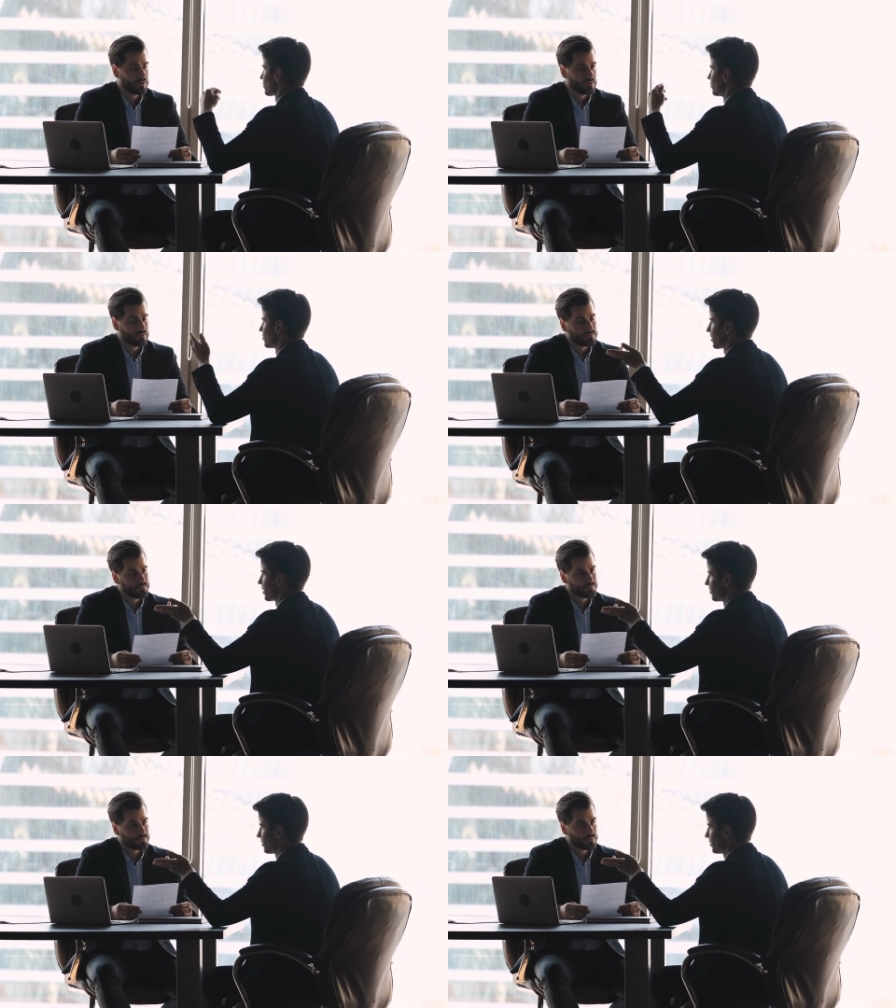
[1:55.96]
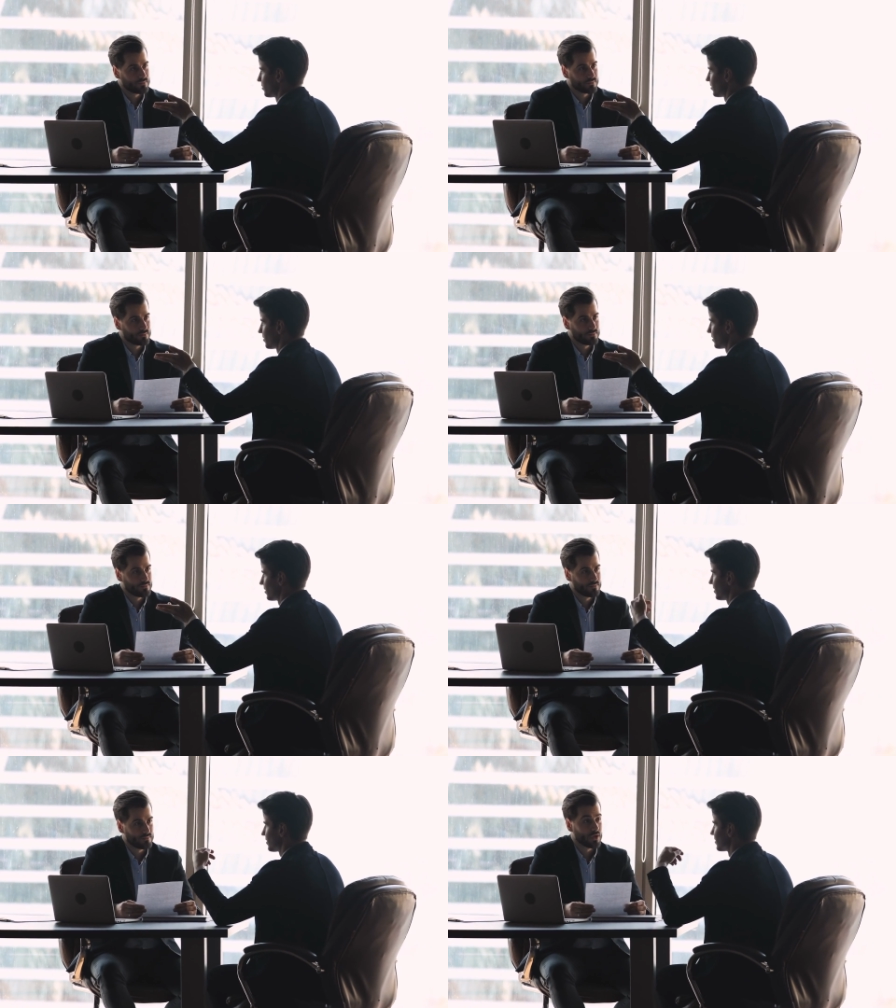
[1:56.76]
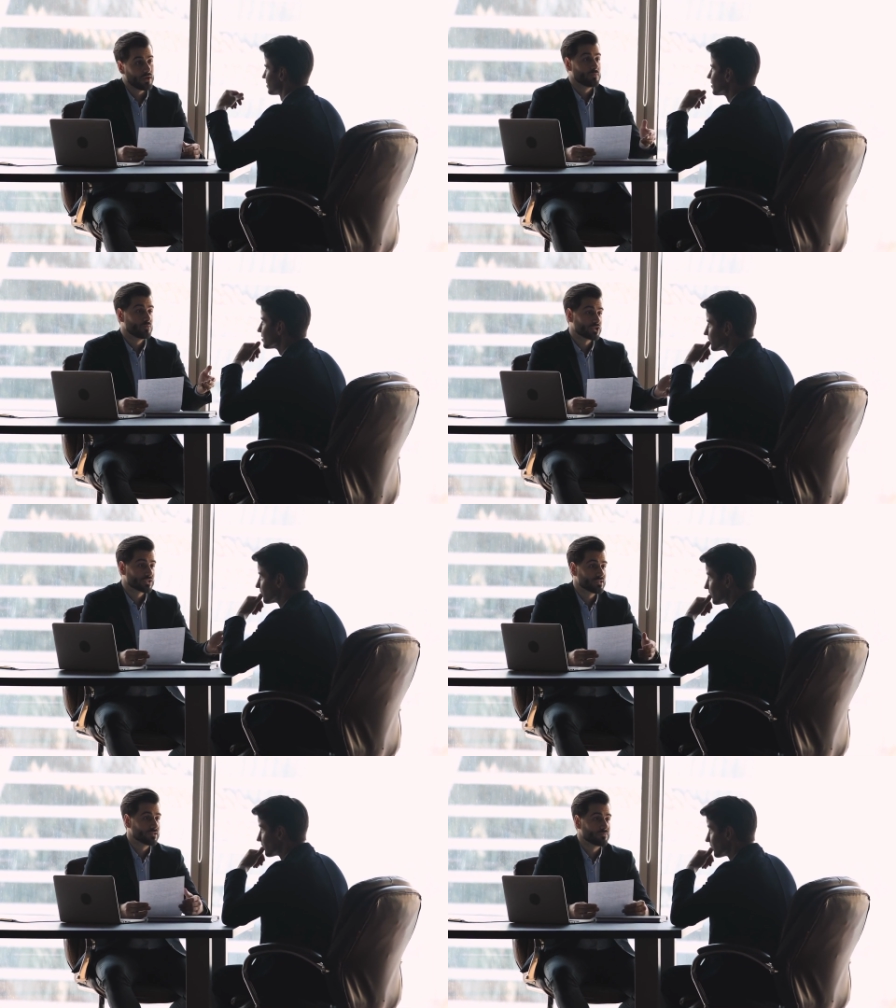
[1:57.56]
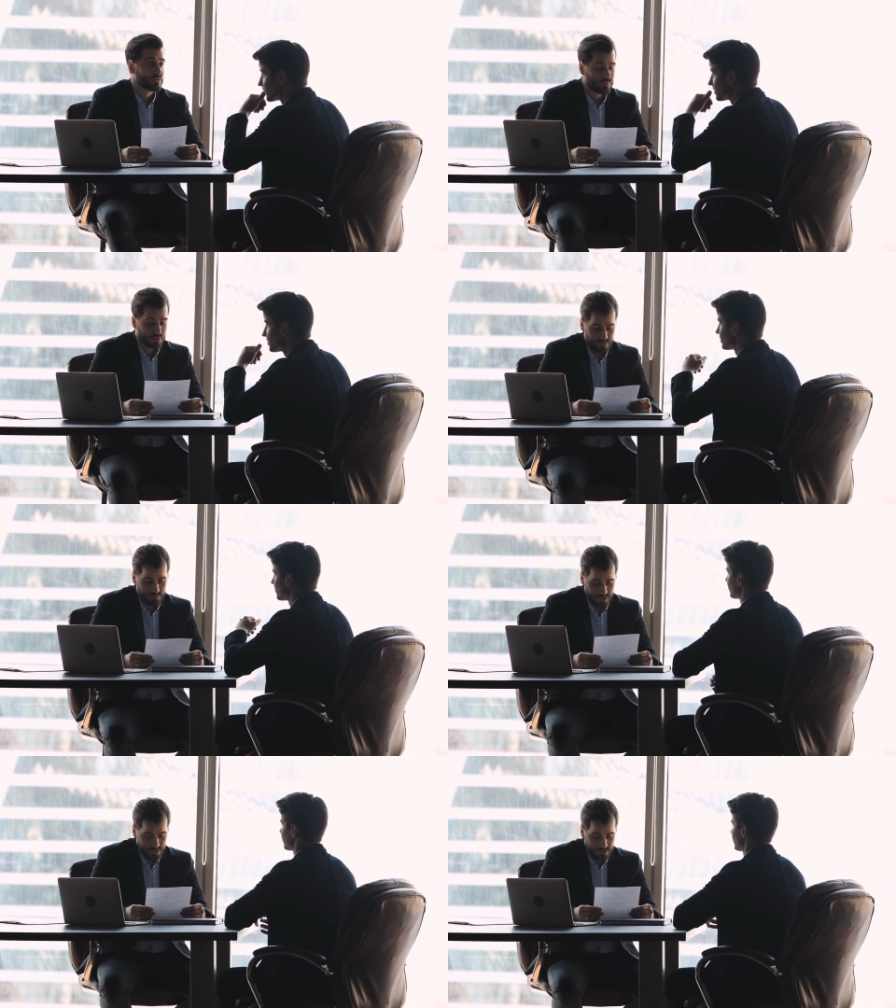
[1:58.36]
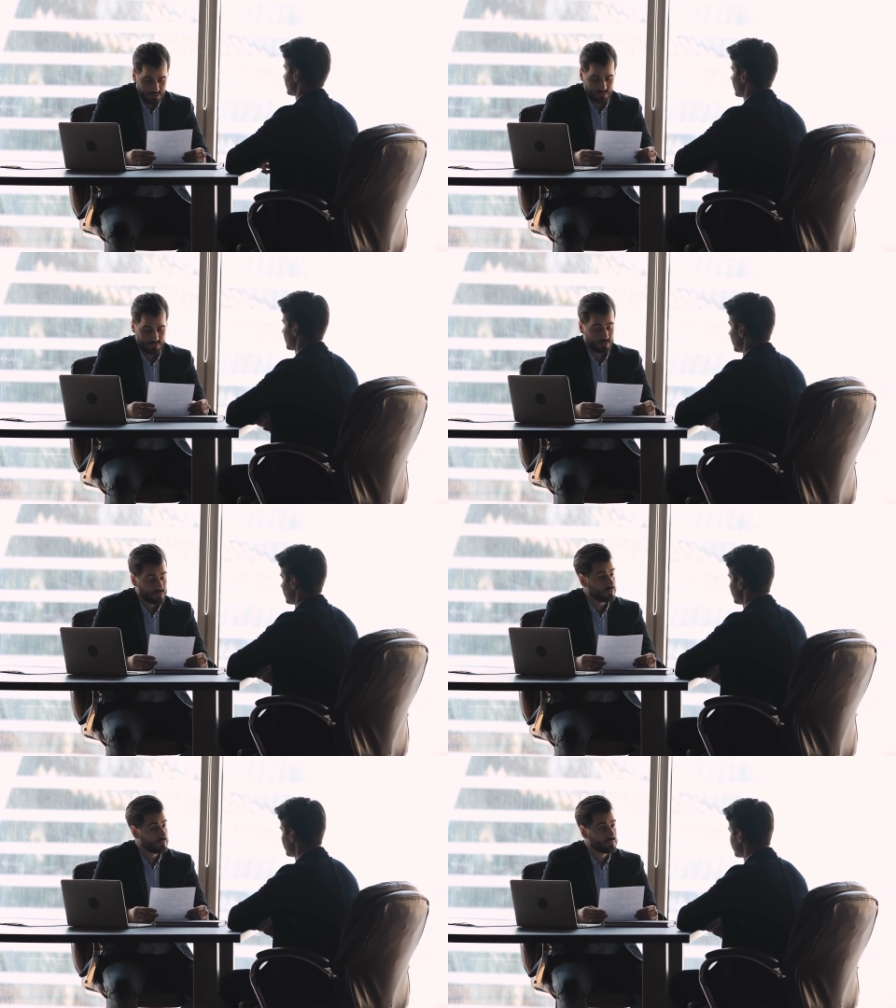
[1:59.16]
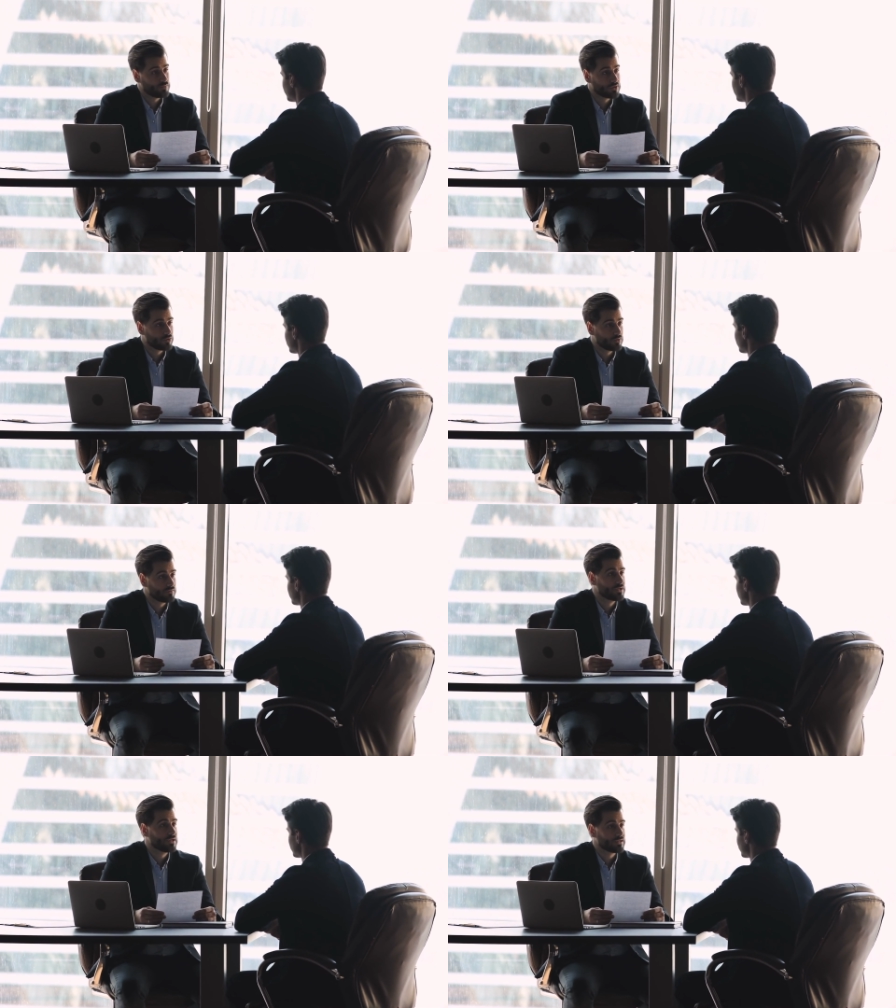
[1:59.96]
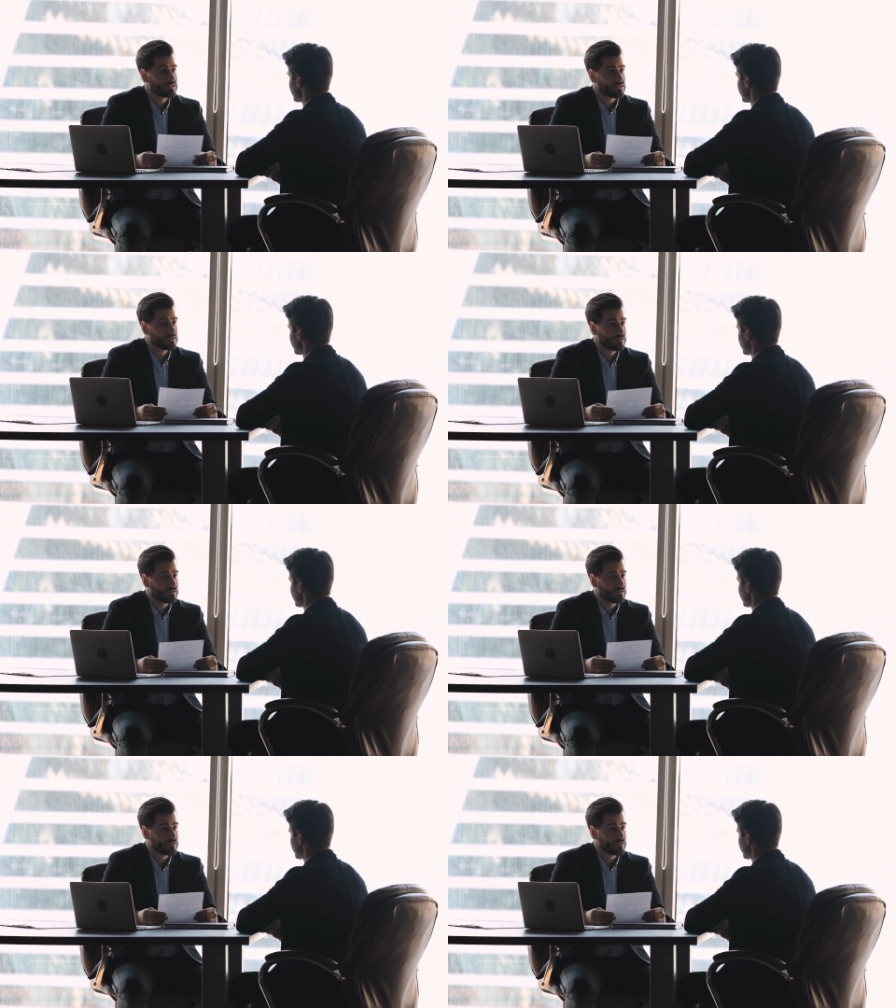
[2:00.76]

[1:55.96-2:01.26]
terminating your lease and putting that space back on the market and get a longer term tenant.